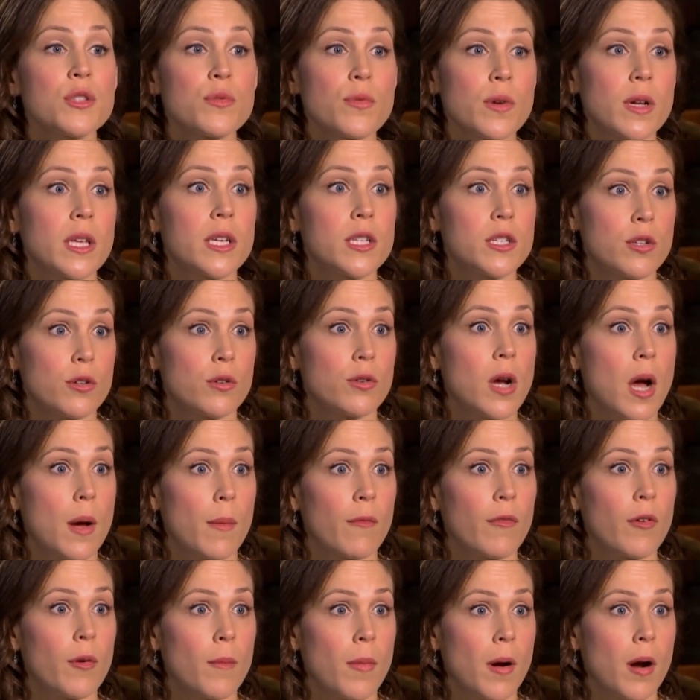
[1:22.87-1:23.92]
really do come
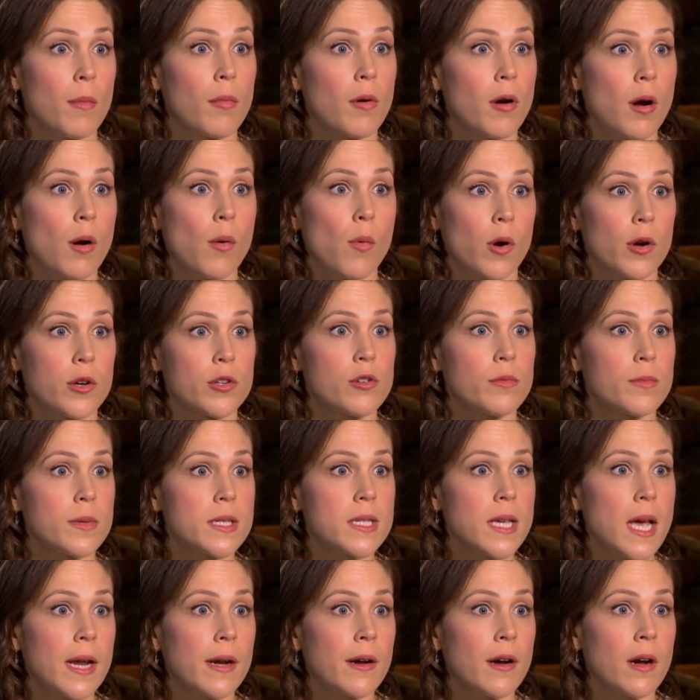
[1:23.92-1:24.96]
from Barbara, our wardrobe
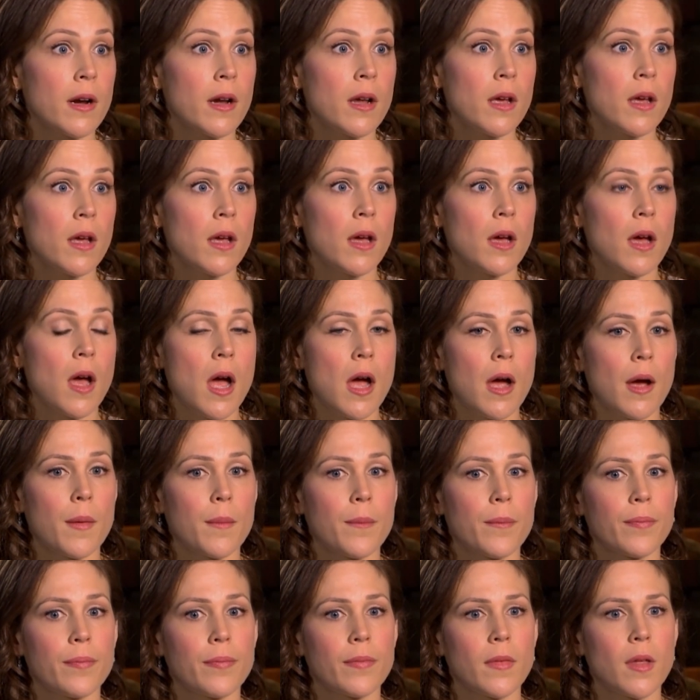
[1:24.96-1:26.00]
designer.
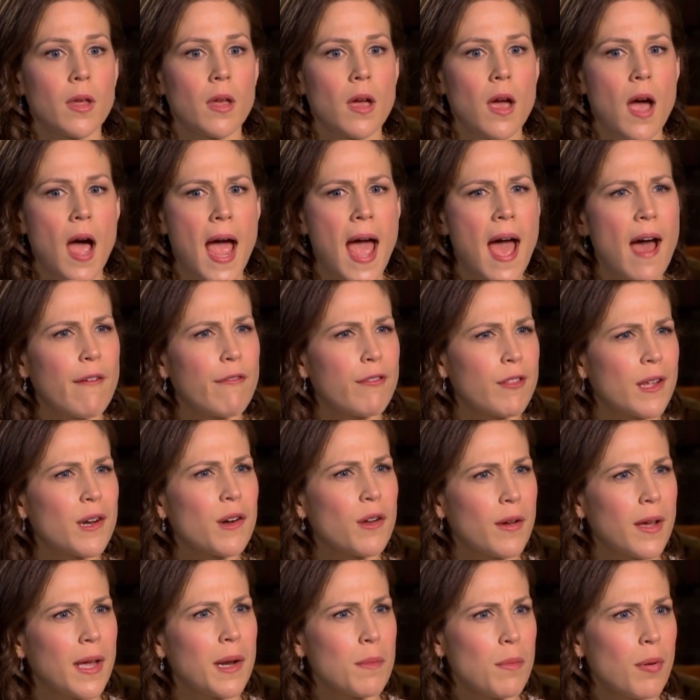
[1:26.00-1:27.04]
I have a
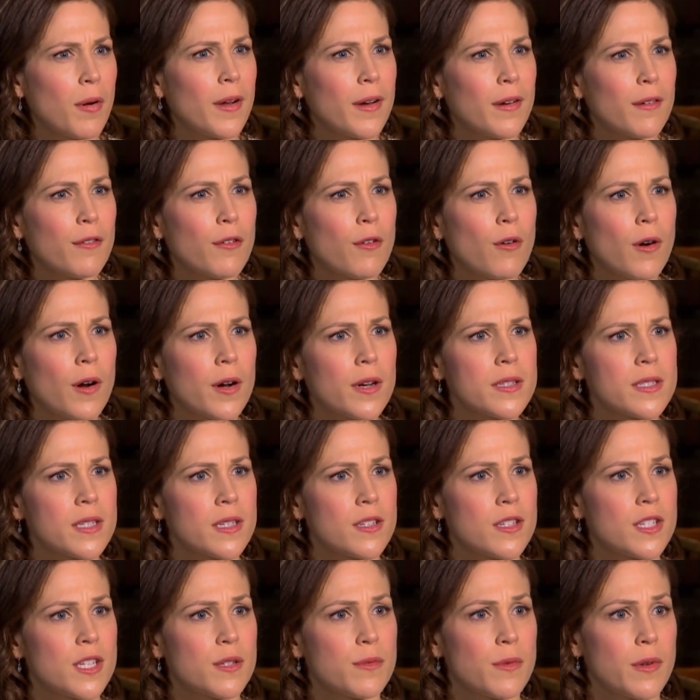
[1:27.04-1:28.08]
little input, of course,
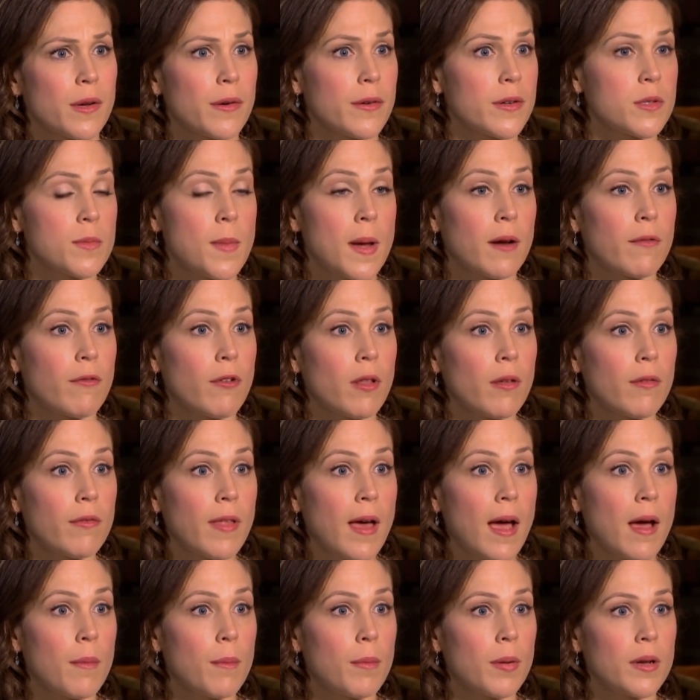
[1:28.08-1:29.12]
and she's really respectful of
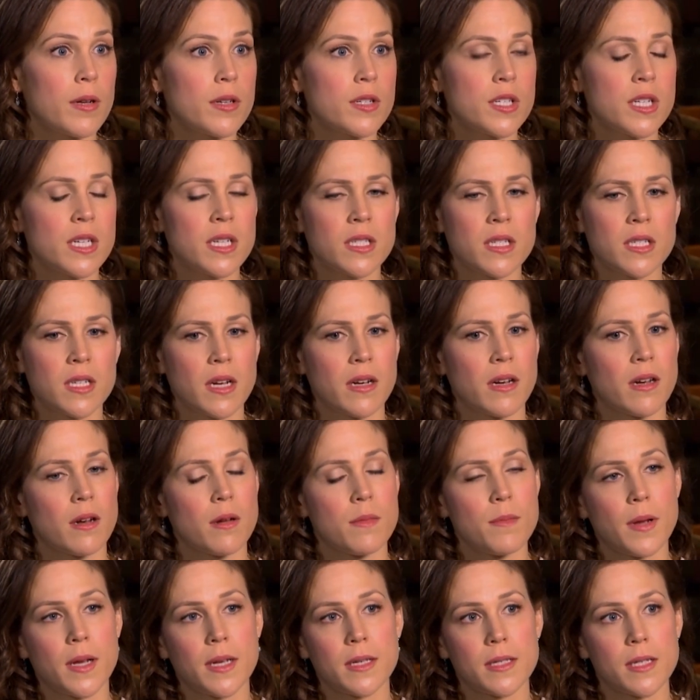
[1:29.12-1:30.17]
that, but she's done an
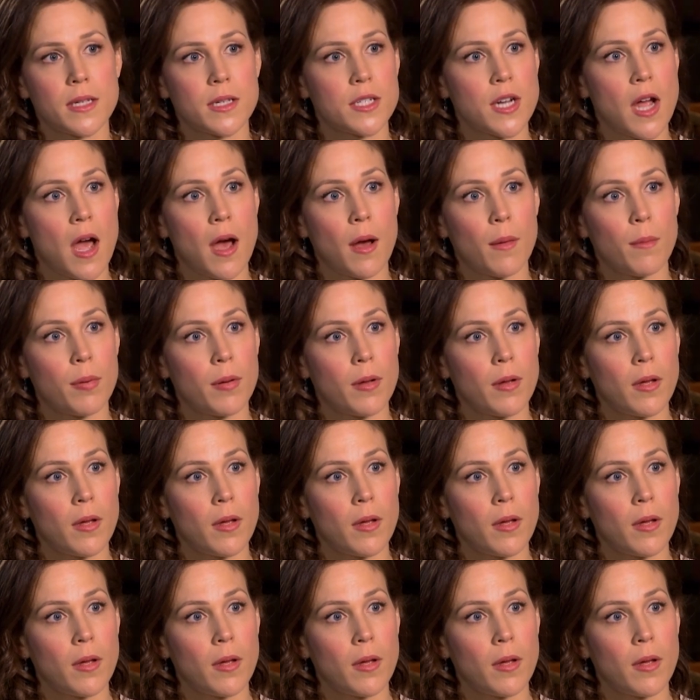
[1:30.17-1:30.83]
amazing job